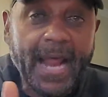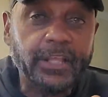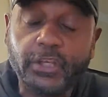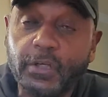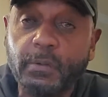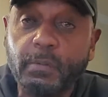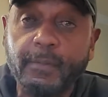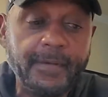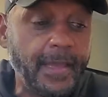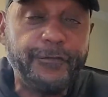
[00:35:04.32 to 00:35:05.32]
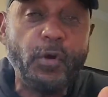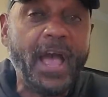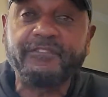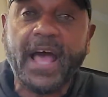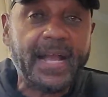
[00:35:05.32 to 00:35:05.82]
to you if you
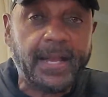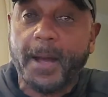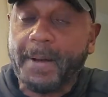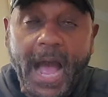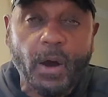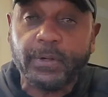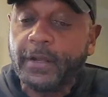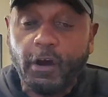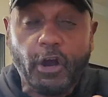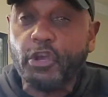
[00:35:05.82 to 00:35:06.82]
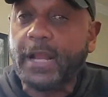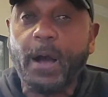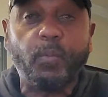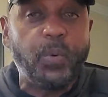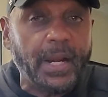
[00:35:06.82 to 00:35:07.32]
have not come out, or you're
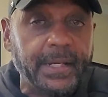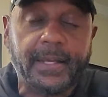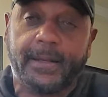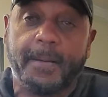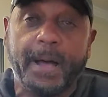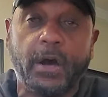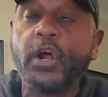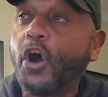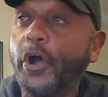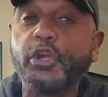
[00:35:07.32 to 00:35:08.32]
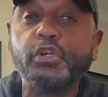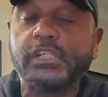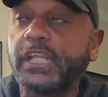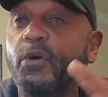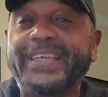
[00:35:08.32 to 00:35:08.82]
not willing to come out, or you're
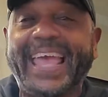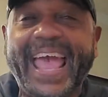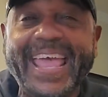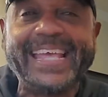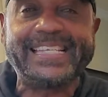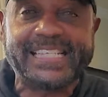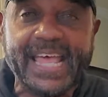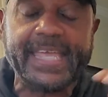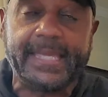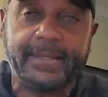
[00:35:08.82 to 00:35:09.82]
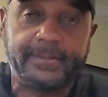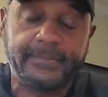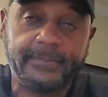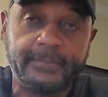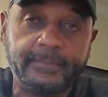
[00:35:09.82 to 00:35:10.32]
still gainsaying.
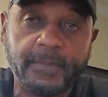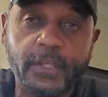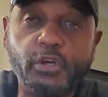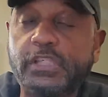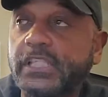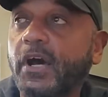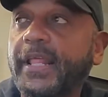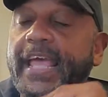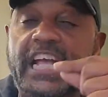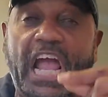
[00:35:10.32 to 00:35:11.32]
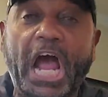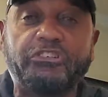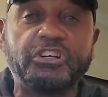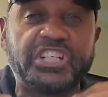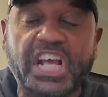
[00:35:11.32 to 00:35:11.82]
You're still in
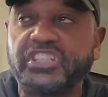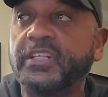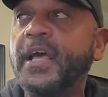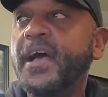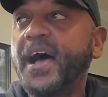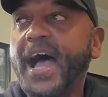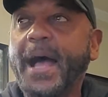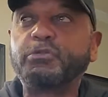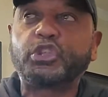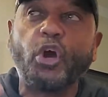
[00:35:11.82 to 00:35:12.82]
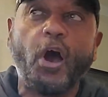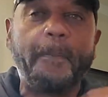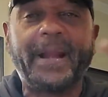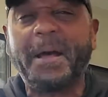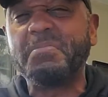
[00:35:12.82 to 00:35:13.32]
contradiction. I'm sure,
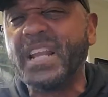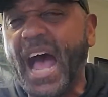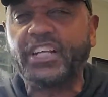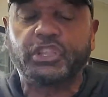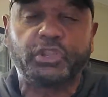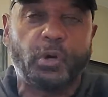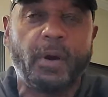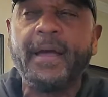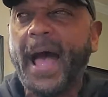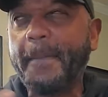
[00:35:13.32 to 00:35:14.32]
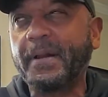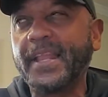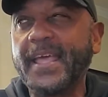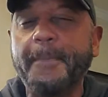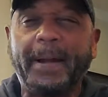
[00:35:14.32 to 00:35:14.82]
but I'm not sure. I
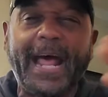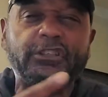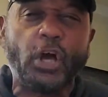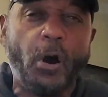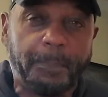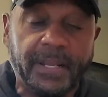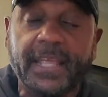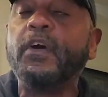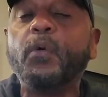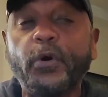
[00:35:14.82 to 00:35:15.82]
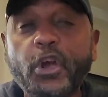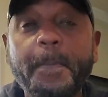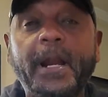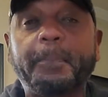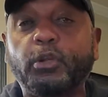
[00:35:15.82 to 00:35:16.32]
believe, but I don't believe. Well, you
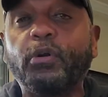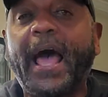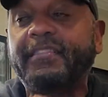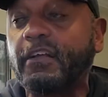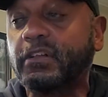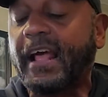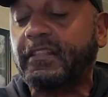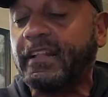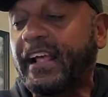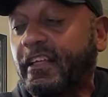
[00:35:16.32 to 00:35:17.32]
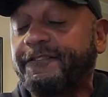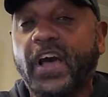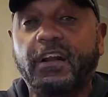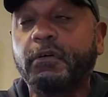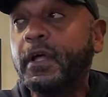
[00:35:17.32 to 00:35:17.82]
better do like the
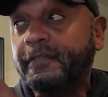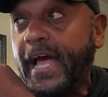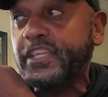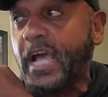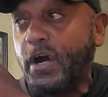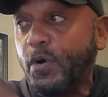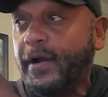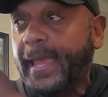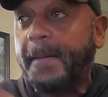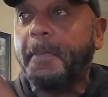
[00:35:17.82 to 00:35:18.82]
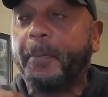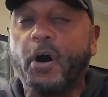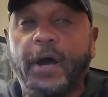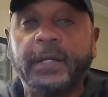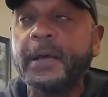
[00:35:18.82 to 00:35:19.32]
fellow that Yahuwah came
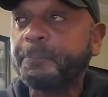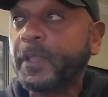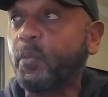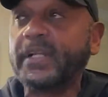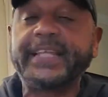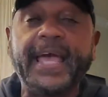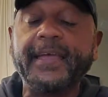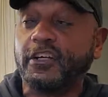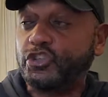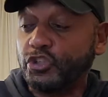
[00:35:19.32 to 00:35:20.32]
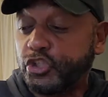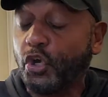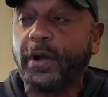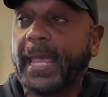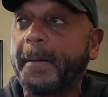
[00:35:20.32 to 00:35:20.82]
upon one day,
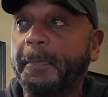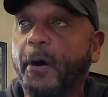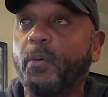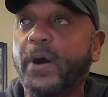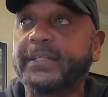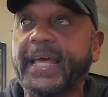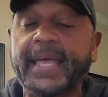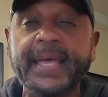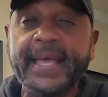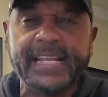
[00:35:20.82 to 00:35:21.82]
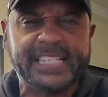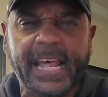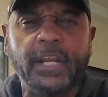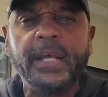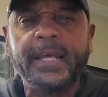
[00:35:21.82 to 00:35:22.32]
Yeshua came upon one day and
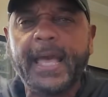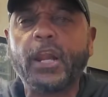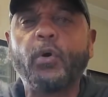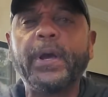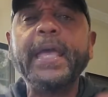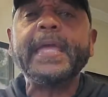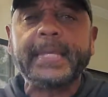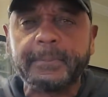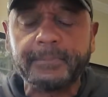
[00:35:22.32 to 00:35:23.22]
said, Elohim,